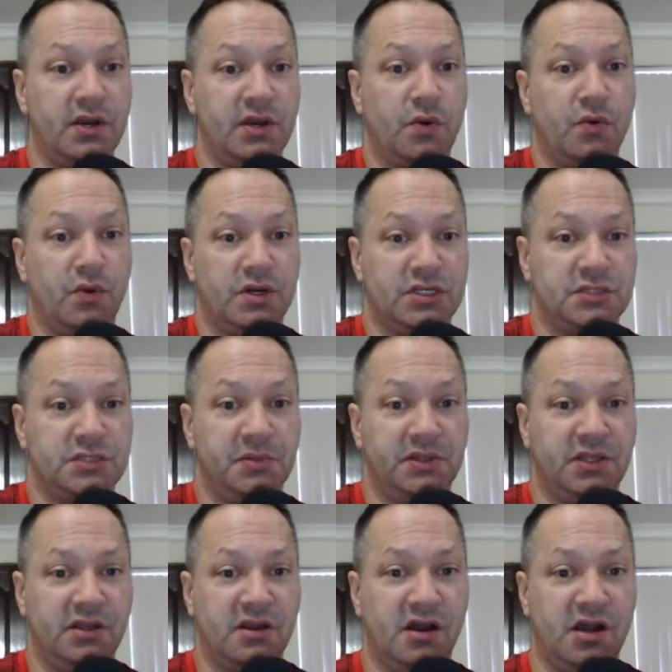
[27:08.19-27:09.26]
Anyone want to
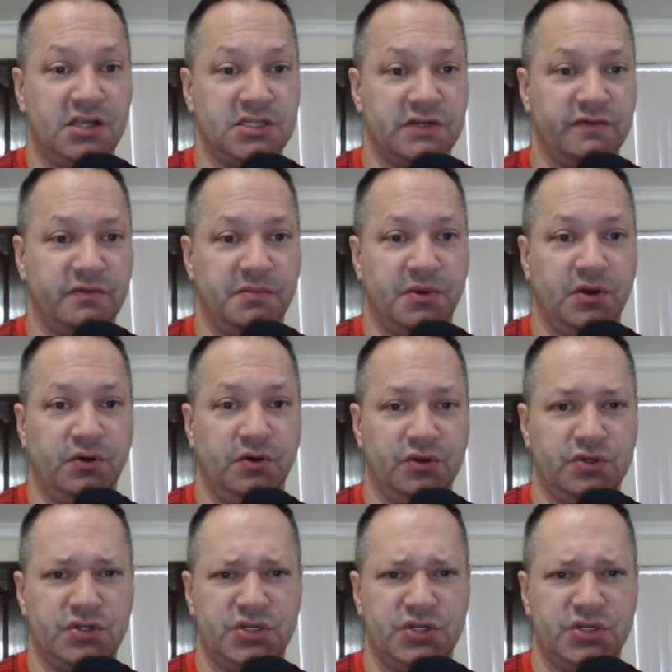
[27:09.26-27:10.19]
split the cost of a boat?